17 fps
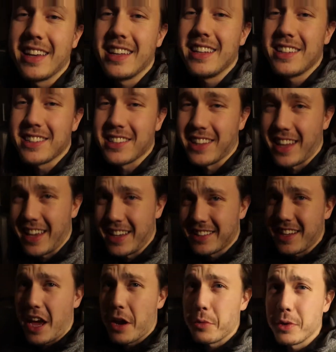It is
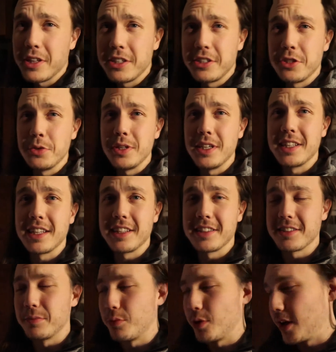late. I really do need to
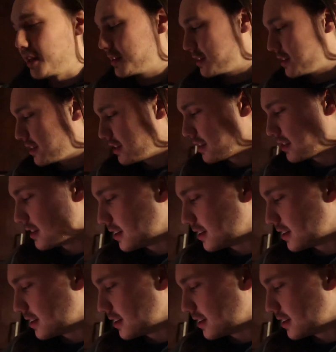get some rest.